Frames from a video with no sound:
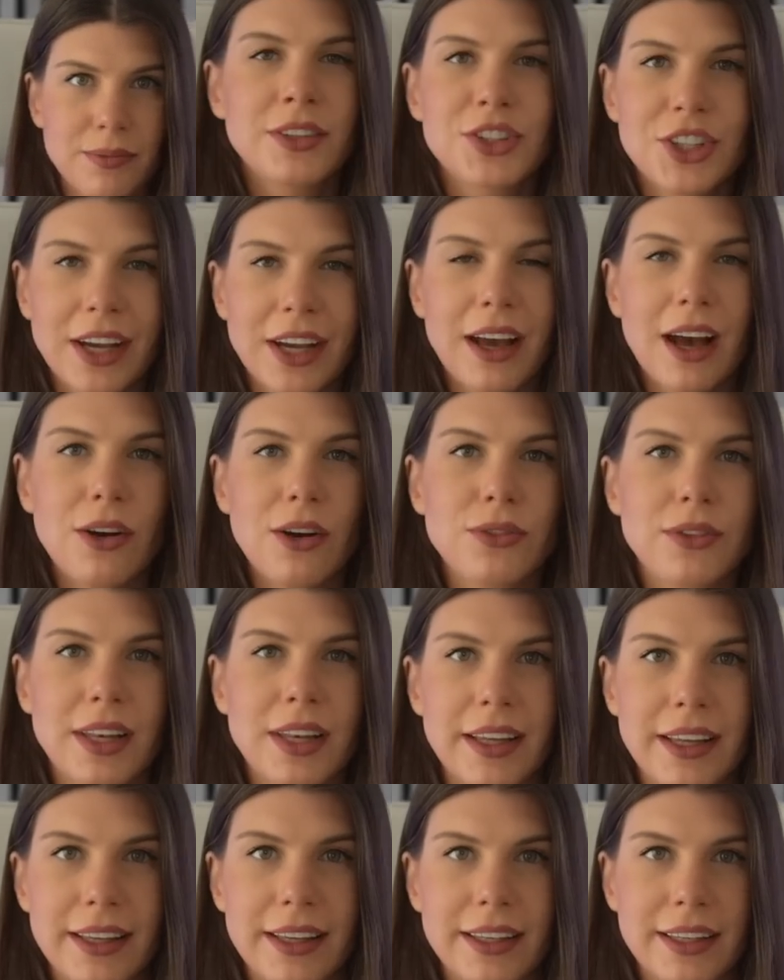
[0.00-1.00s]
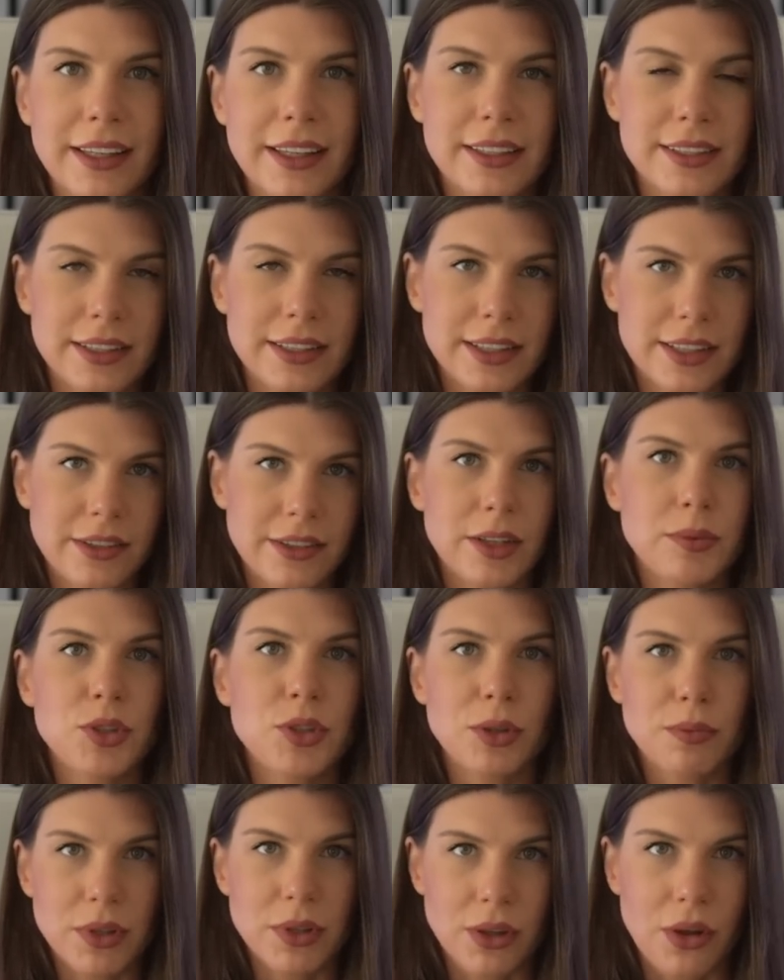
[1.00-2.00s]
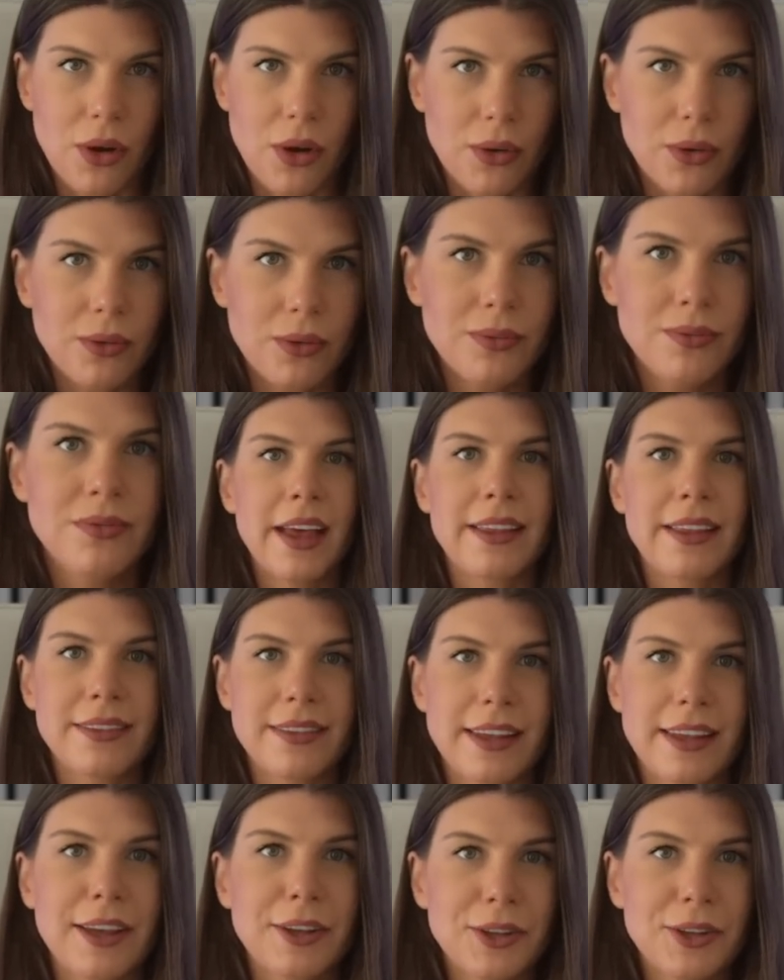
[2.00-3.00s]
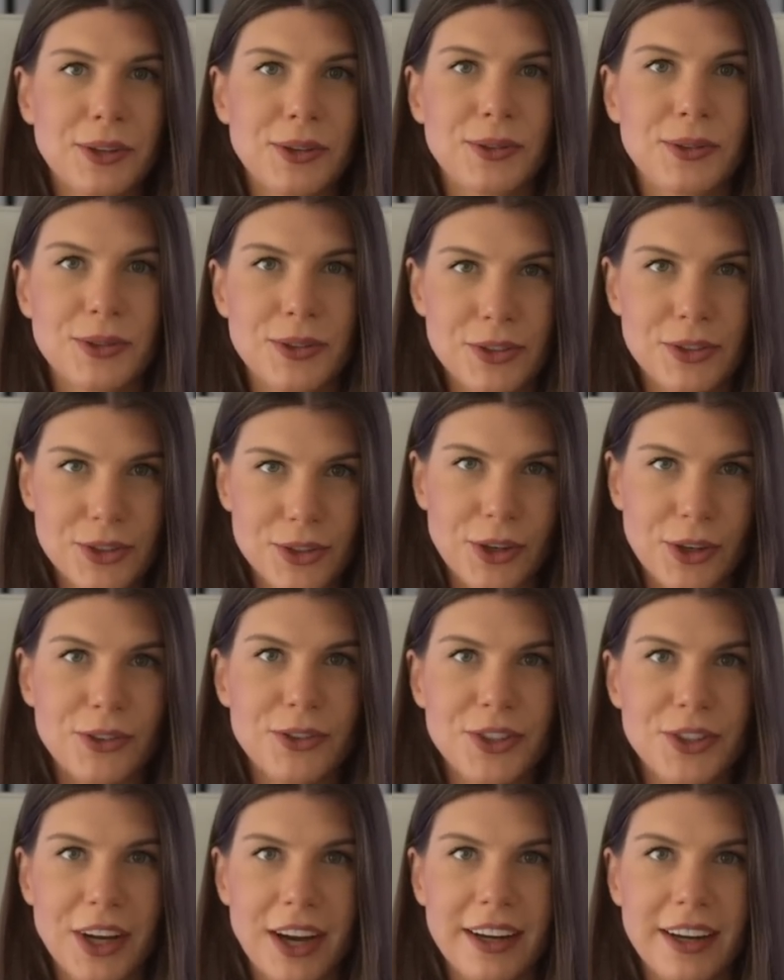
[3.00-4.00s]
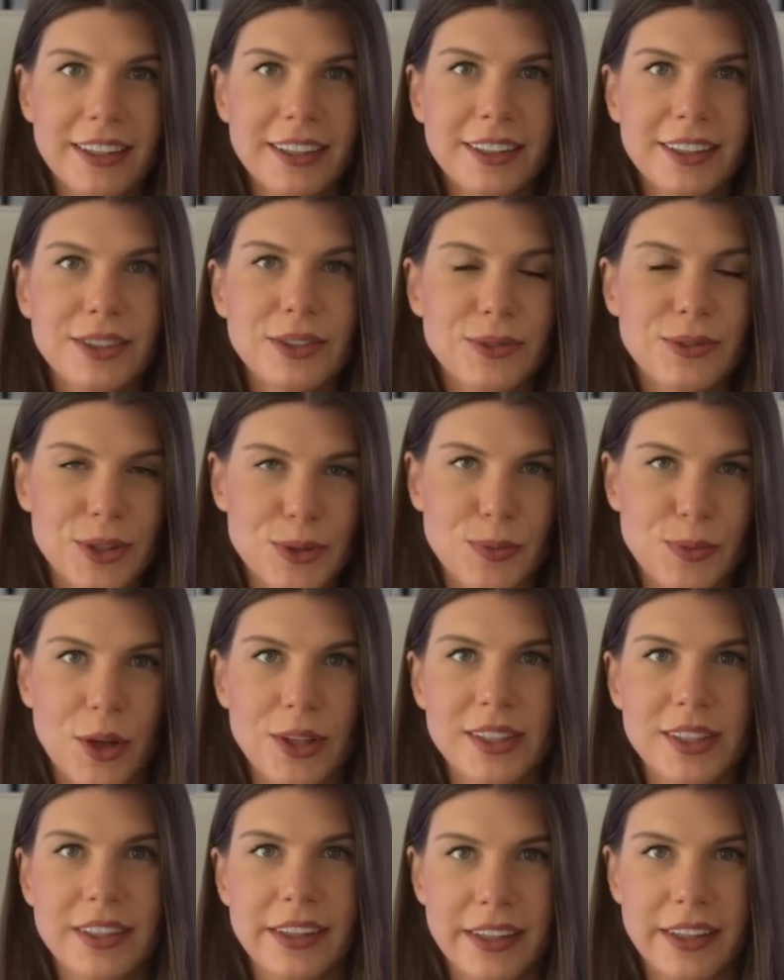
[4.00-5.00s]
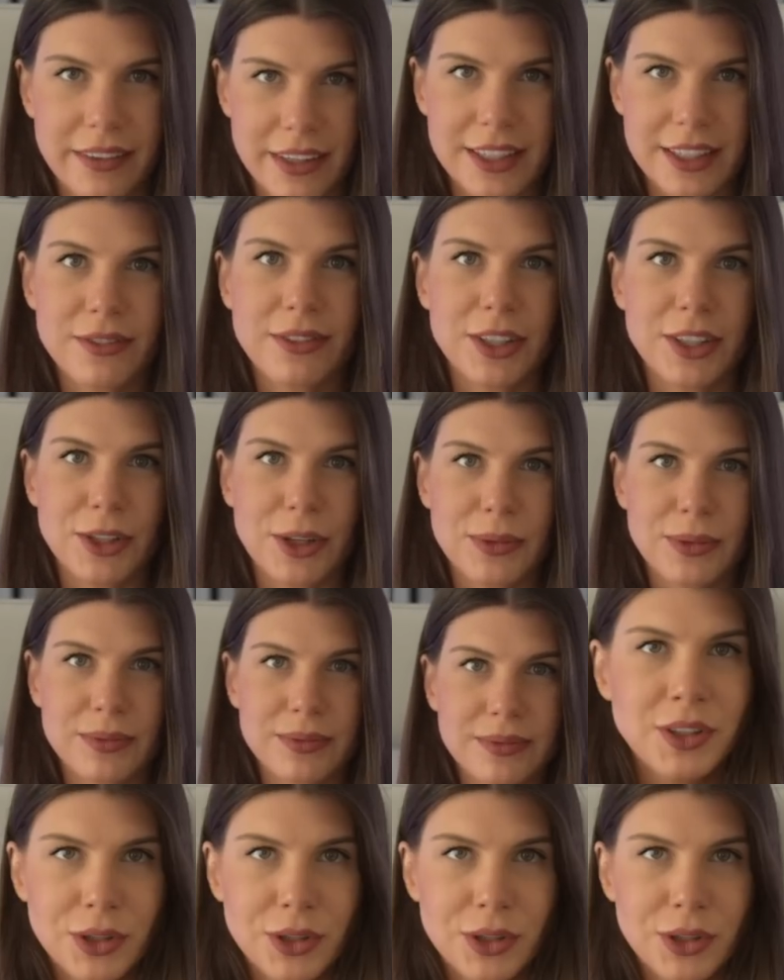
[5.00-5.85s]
Check out the link in the description below and thank you Surfshark for sponsoring this video.